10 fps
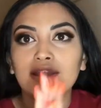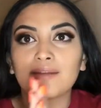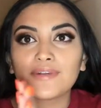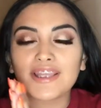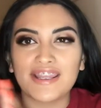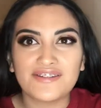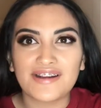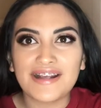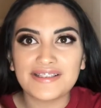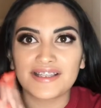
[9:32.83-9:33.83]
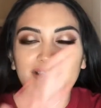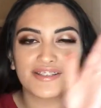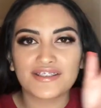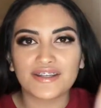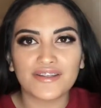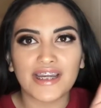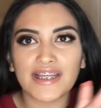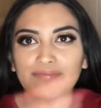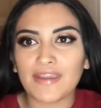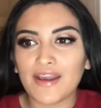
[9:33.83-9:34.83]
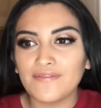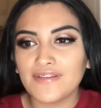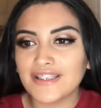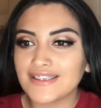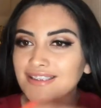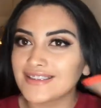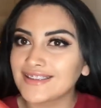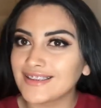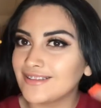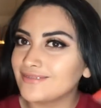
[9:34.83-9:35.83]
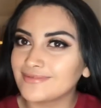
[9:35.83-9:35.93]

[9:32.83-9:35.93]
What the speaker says: then I'm gonna get dressed and show you guys my outfit. So